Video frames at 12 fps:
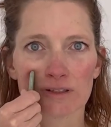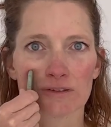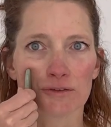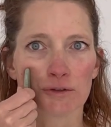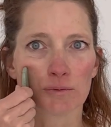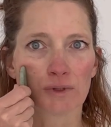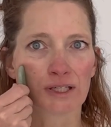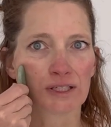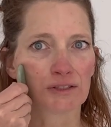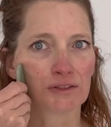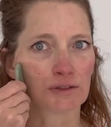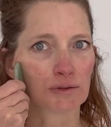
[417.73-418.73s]
If you
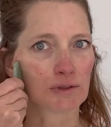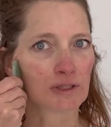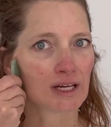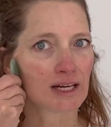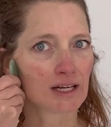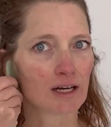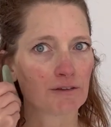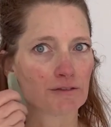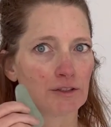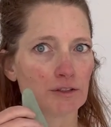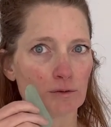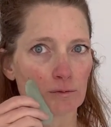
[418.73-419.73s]
wanted to, and I
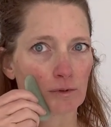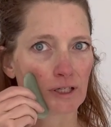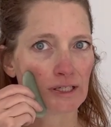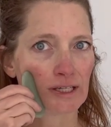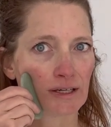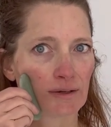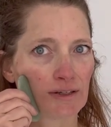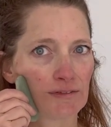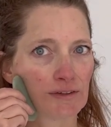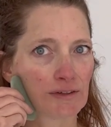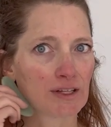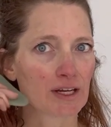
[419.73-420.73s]
often do right now, I
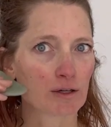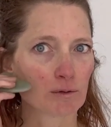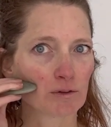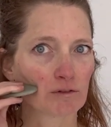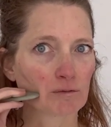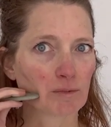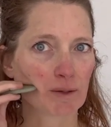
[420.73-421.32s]
feel that going over my